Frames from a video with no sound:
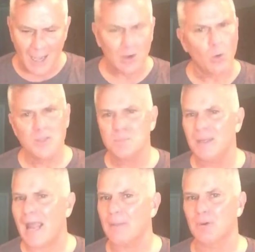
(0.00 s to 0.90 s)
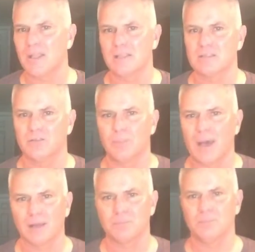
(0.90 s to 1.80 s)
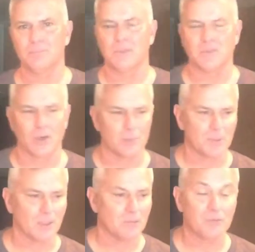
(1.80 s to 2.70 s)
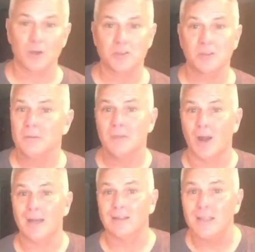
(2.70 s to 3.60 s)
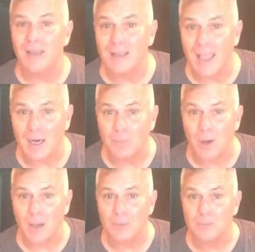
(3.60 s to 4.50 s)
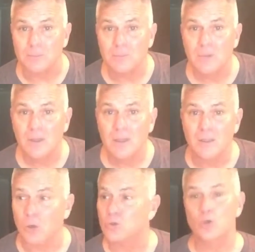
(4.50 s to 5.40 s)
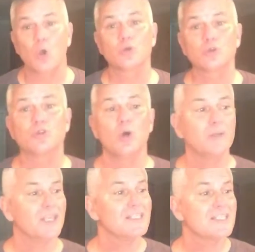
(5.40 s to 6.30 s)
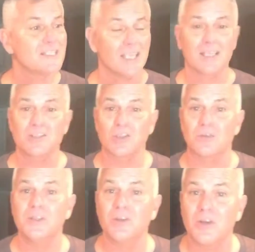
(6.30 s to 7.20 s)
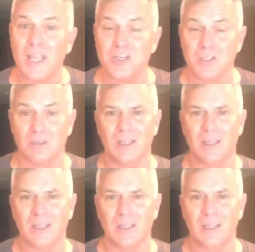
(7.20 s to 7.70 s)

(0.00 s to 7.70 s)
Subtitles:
I'd always been apprehensive about therapy. First, you know, I didn't think I had a problem. You know, soldiers don't get sick serving their nation.